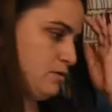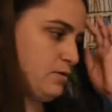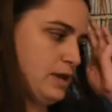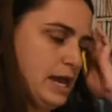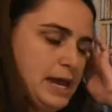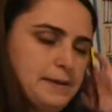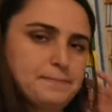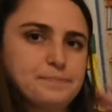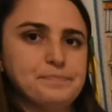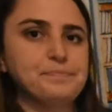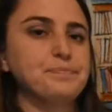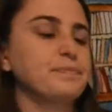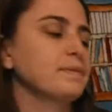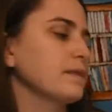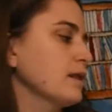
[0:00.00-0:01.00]
Okay?
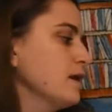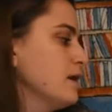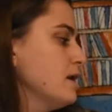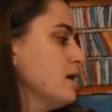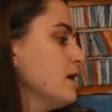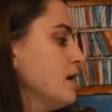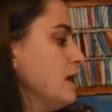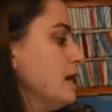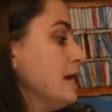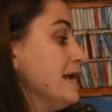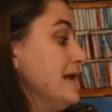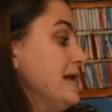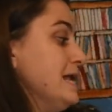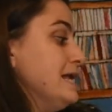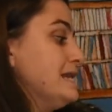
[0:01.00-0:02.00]

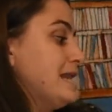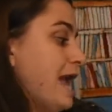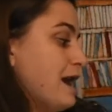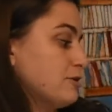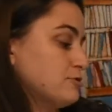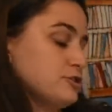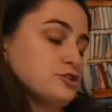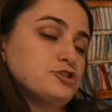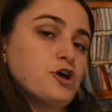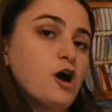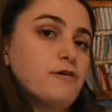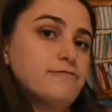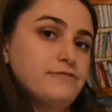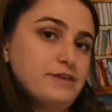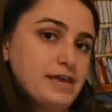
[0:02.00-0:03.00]
Now to
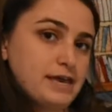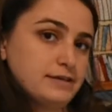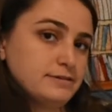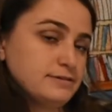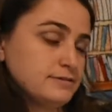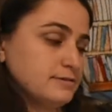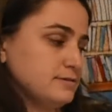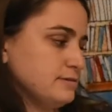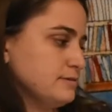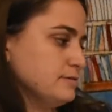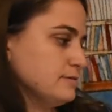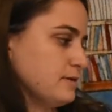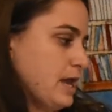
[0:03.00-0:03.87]
solve this,